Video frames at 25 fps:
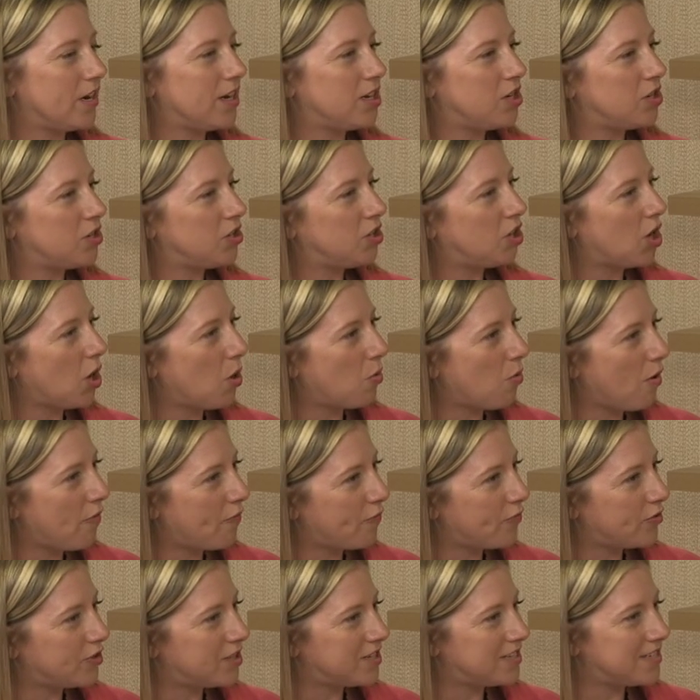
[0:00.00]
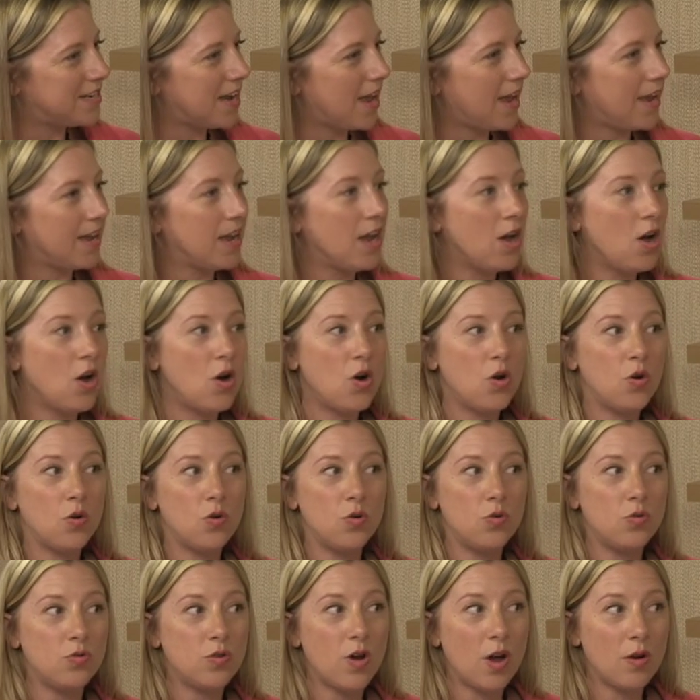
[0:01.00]
And you can go off for the day,
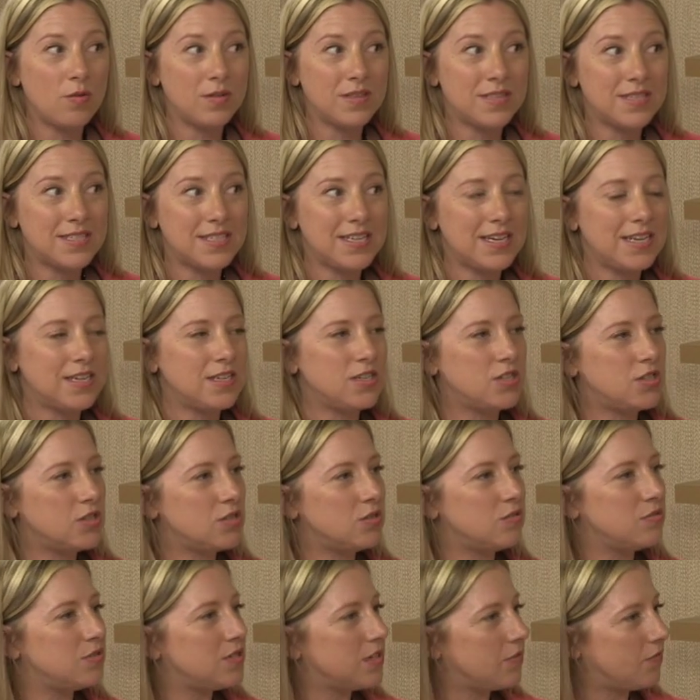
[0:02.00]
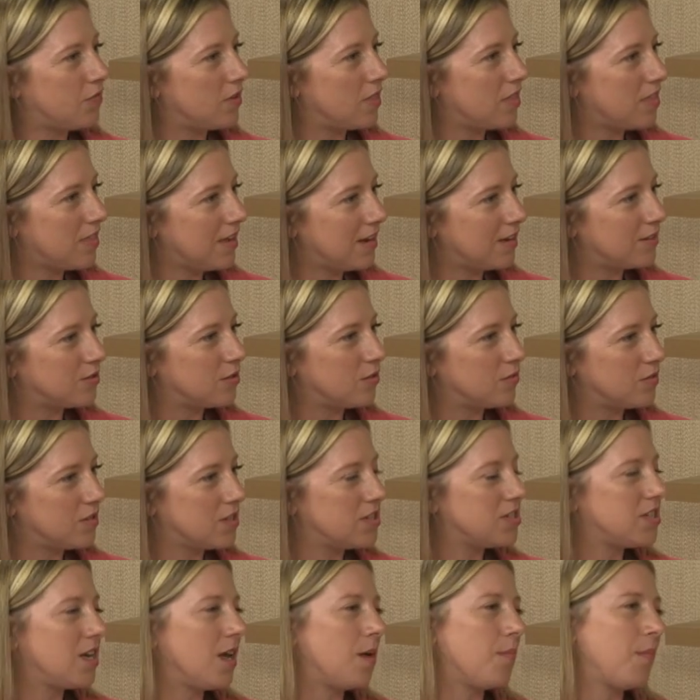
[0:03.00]
all go and see and do different things on the
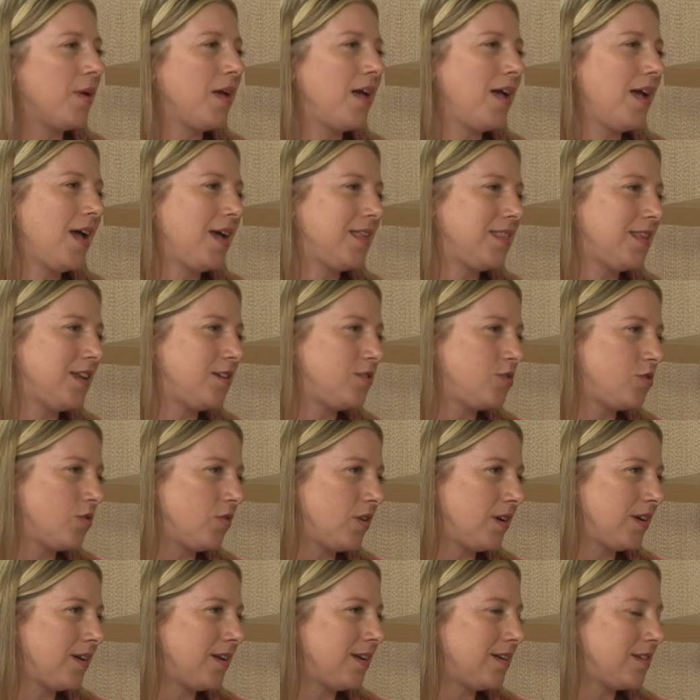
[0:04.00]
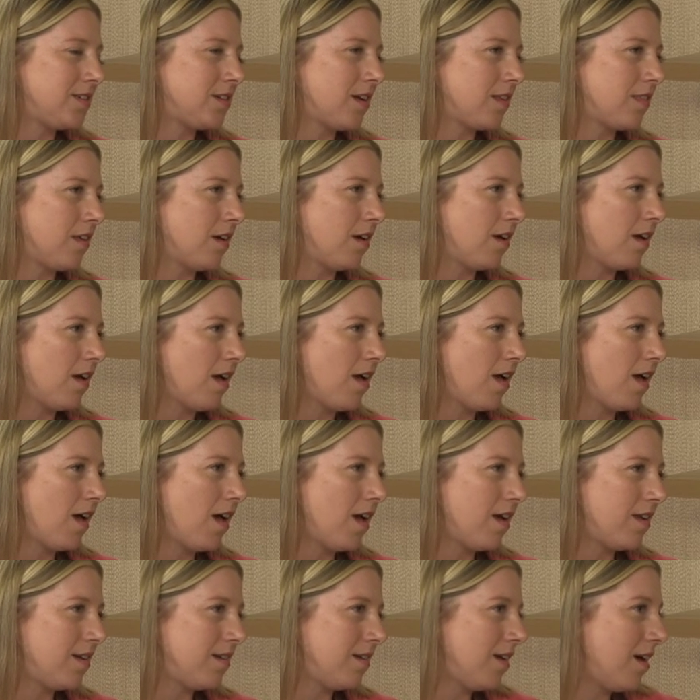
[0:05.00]
ship, and then join each other
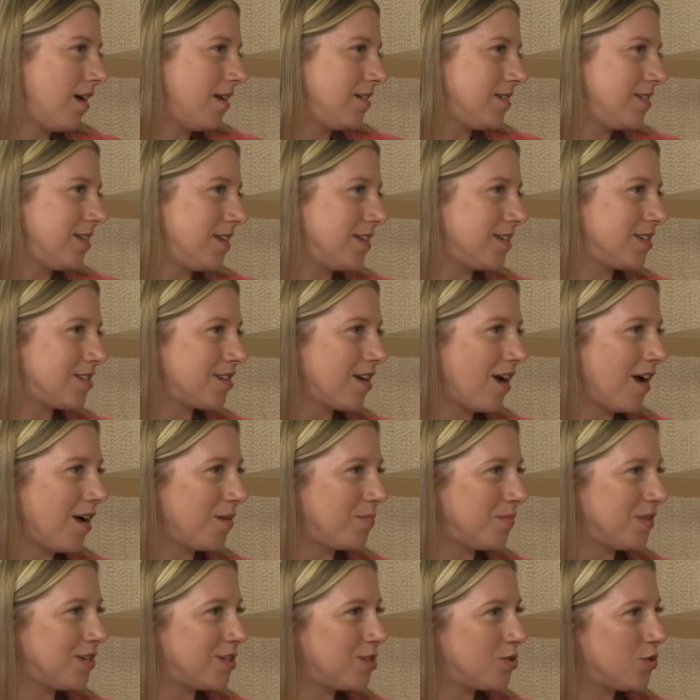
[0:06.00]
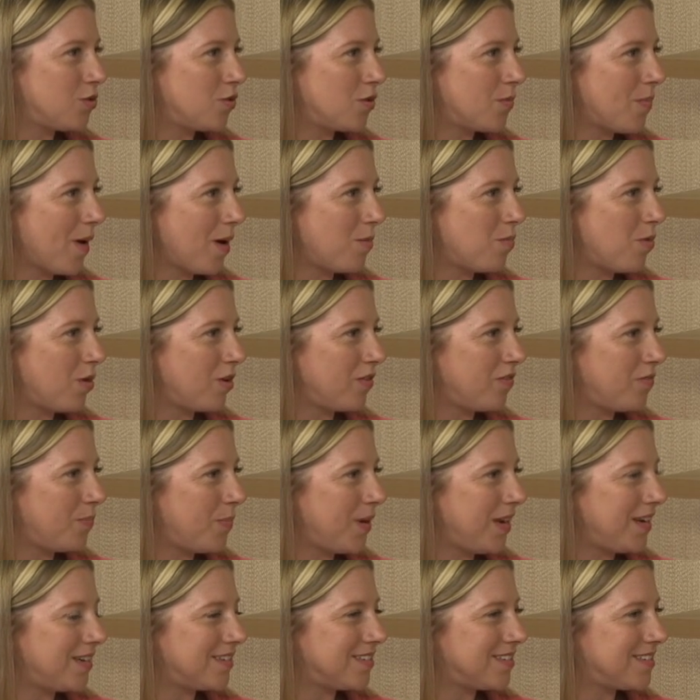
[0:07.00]
and at dinner time and talk about what you've
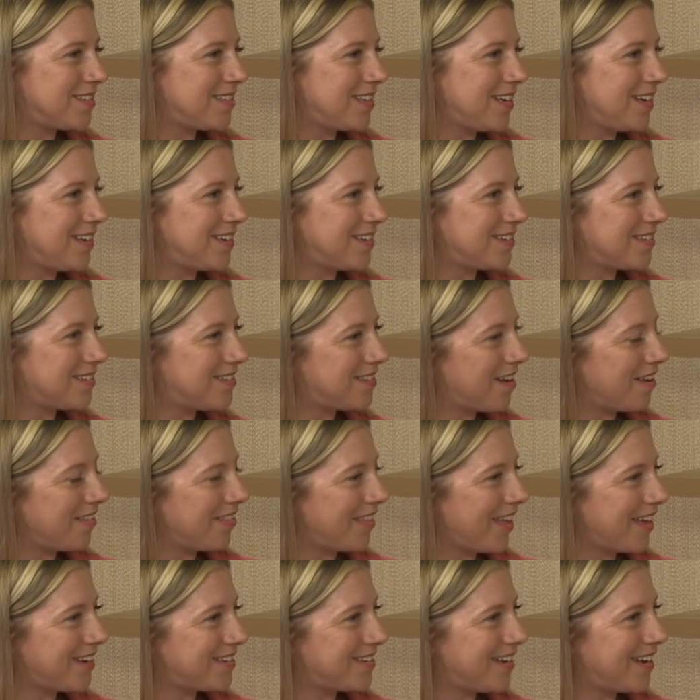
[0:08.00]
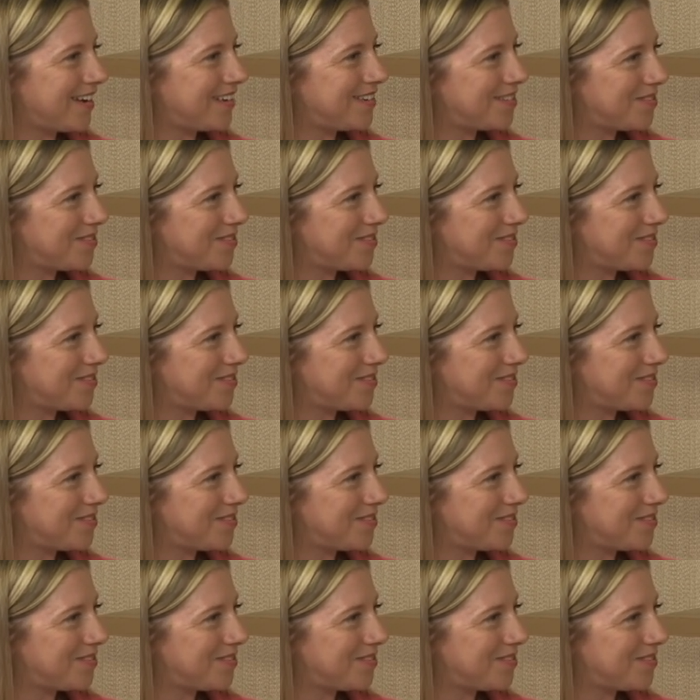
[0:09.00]
been and seen and done that day.